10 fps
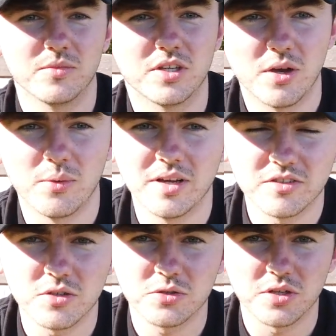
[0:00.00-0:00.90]
So
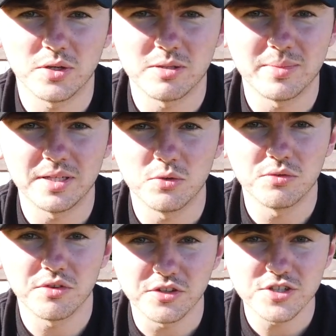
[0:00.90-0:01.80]
it's also going to be good
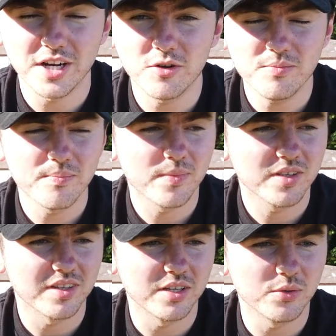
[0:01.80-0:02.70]
for the channel,
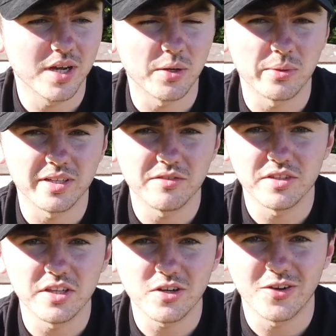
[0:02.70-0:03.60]
because I do kind of want to give
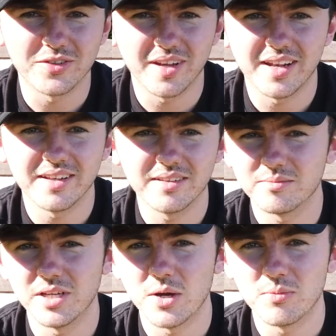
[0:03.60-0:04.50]
you the content,
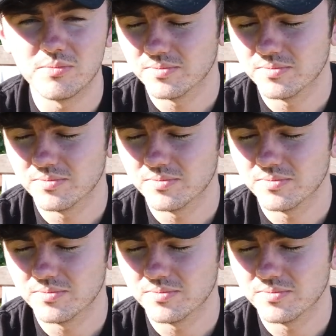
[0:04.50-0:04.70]
you know,